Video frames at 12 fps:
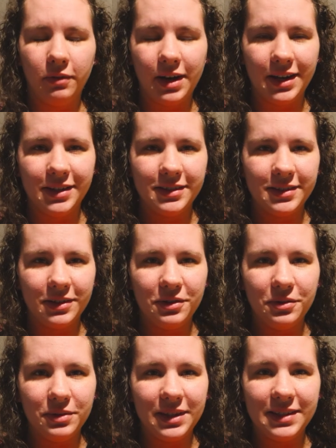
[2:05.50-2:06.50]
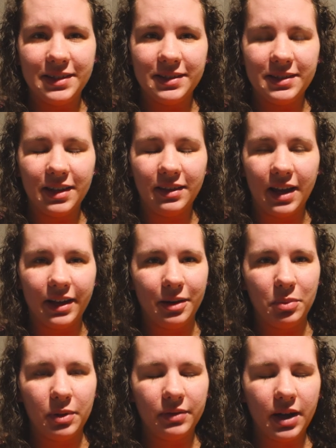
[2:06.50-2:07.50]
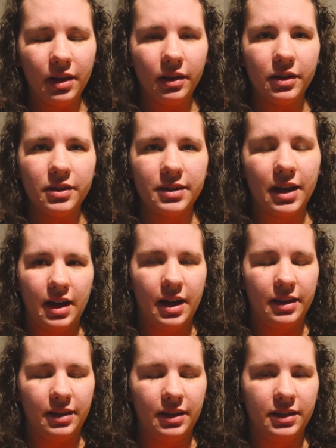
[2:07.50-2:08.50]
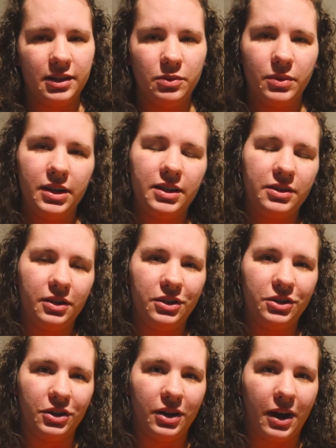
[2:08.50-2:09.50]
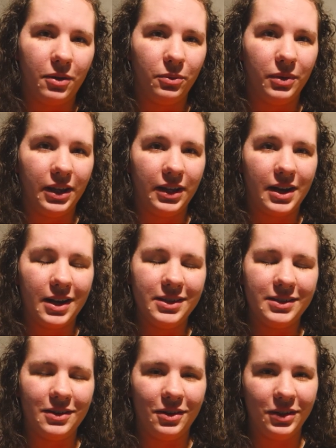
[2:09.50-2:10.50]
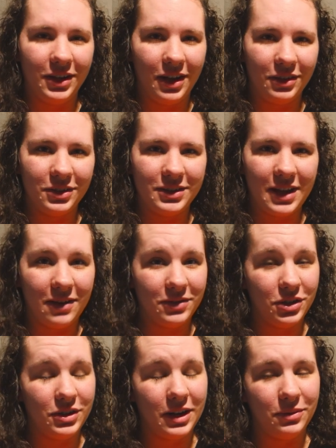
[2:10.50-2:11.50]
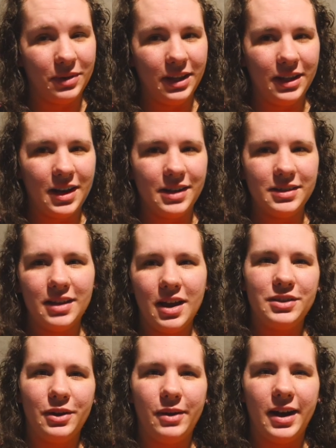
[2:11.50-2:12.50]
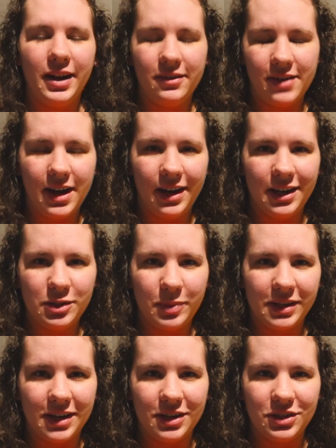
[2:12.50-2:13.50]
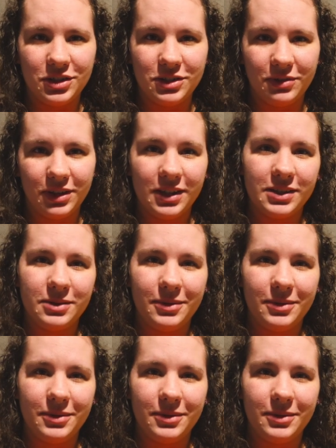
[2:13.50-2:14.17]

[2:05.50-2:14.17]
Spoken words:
right, so this is the lineup of colors. I think this one is going to turn out really nice. All the others have turned out really nice, so I have high expectations for this